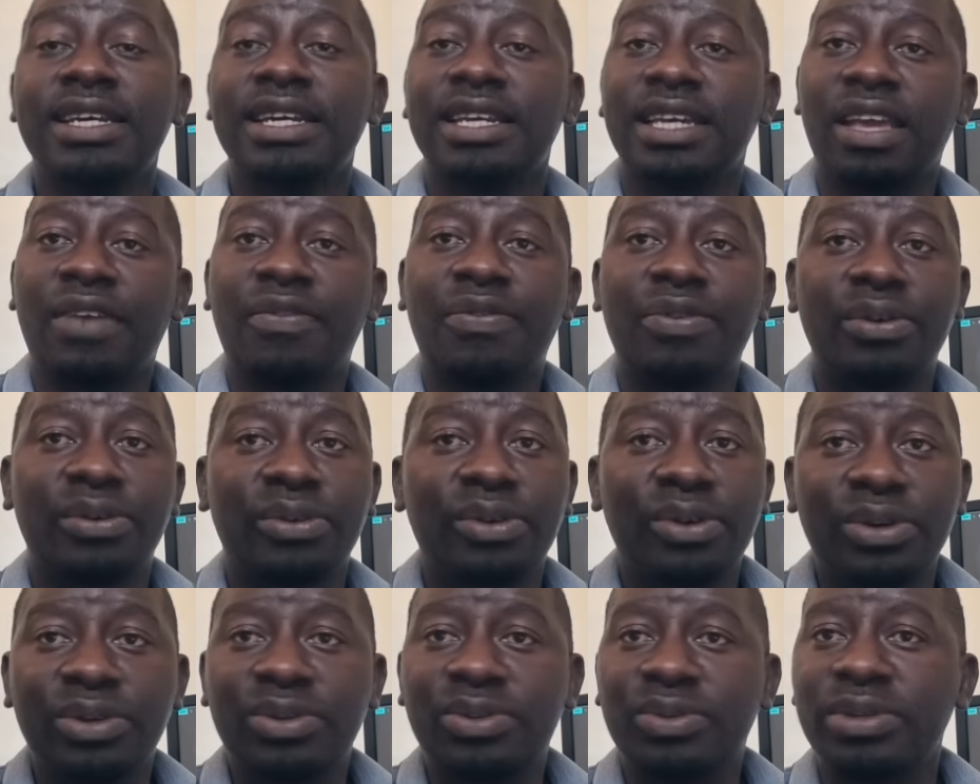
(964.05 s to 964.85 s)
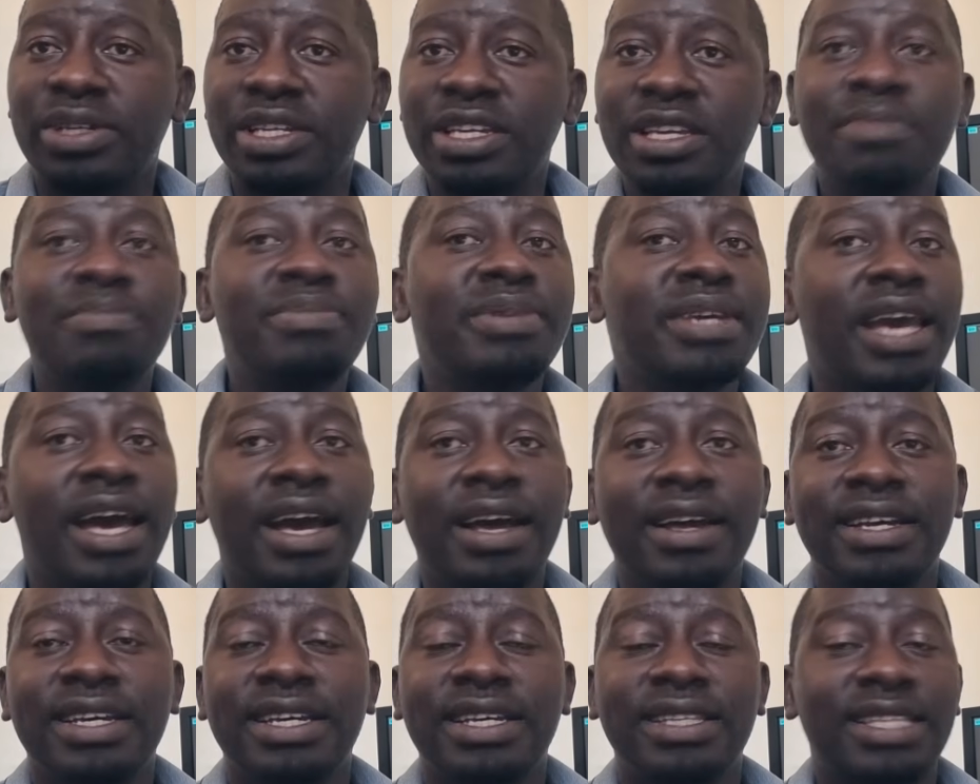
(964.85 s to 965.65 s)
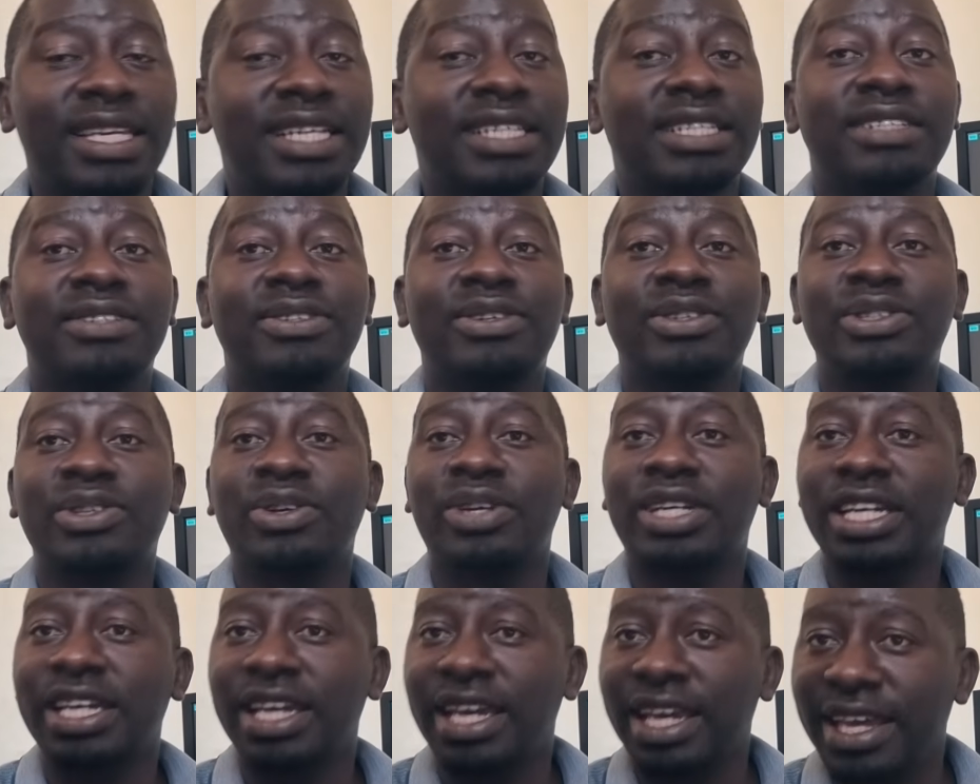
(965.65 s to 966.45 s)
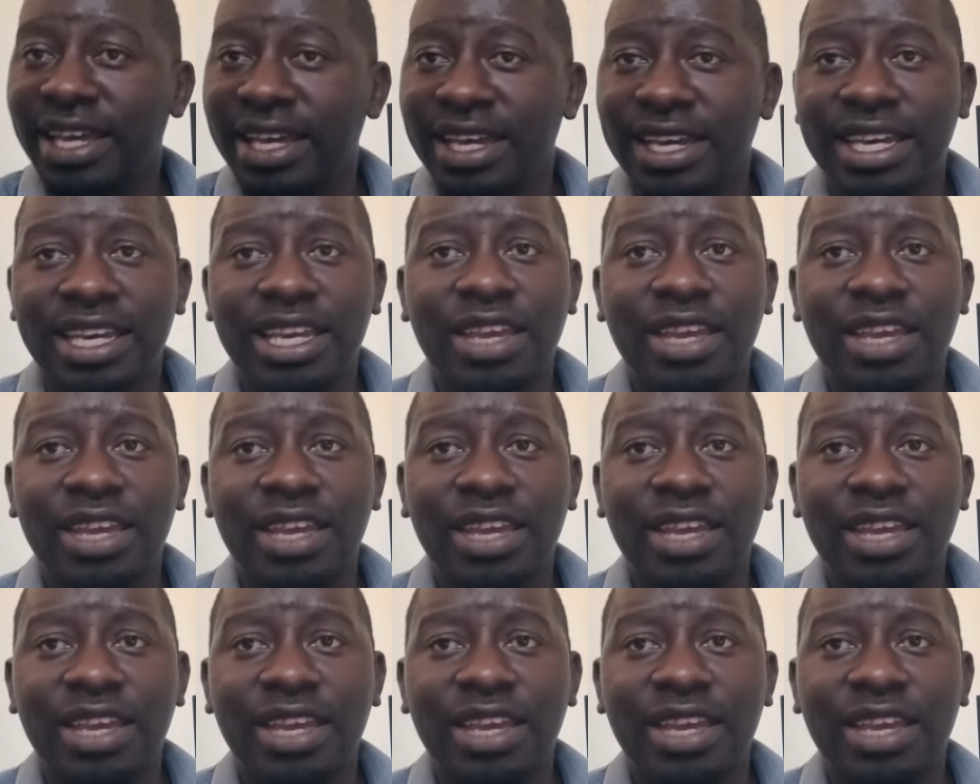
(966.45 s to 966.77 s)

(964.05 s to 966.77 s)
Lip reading: If you go to Libya, things is not okay.